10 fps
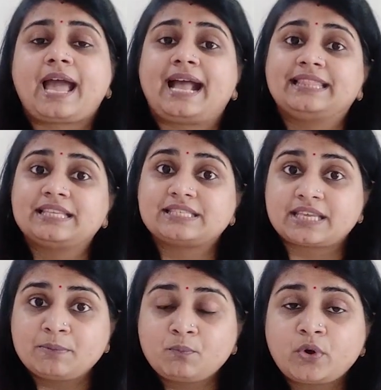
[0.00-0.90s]
At the
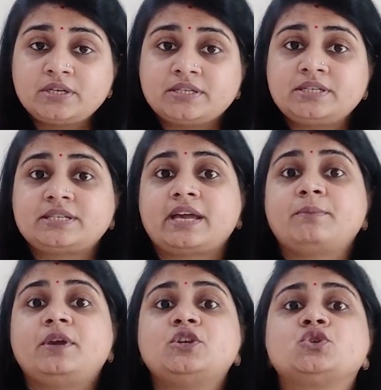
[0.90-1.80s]
same point in
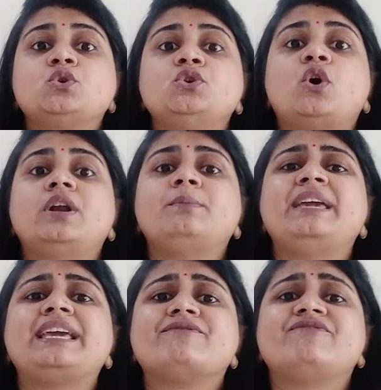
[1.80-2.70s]
time, it should not
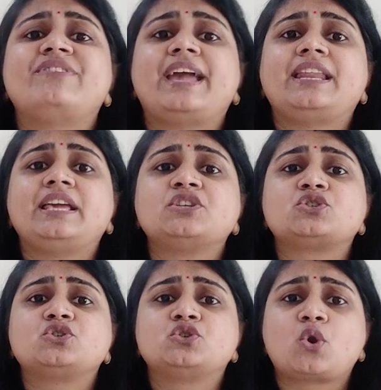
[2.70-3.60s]
be very
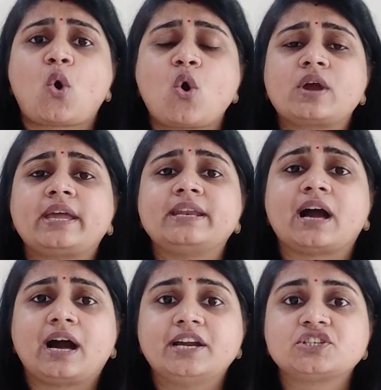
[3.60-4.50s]
strong and
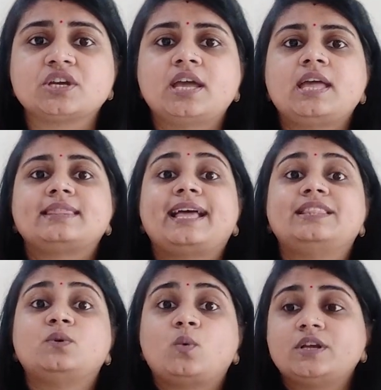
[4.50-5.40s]
harsh
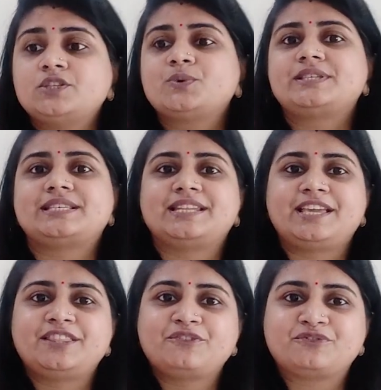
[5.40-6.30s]
that the ones who are
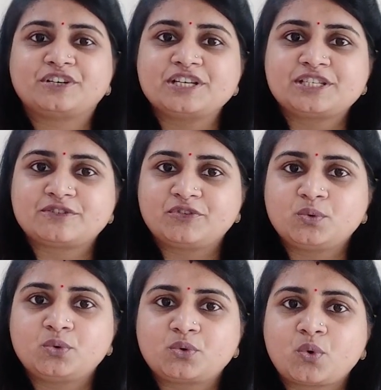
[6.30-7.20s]
sitting in the first
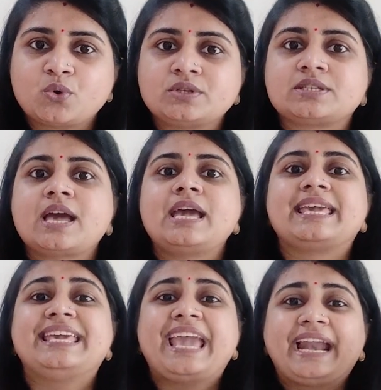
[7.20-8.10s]
few rows
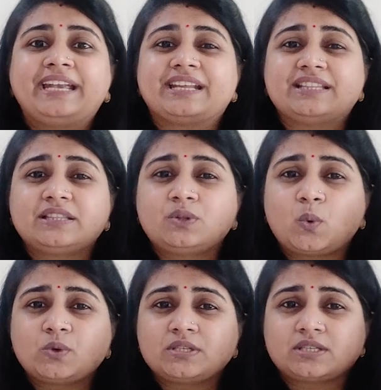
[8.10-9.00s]
get
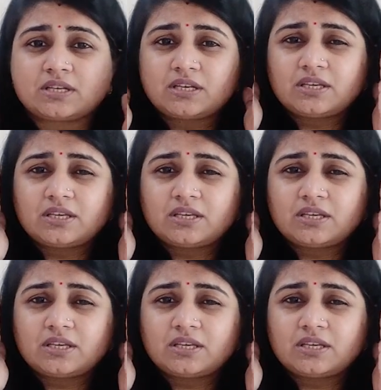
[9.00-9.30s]
those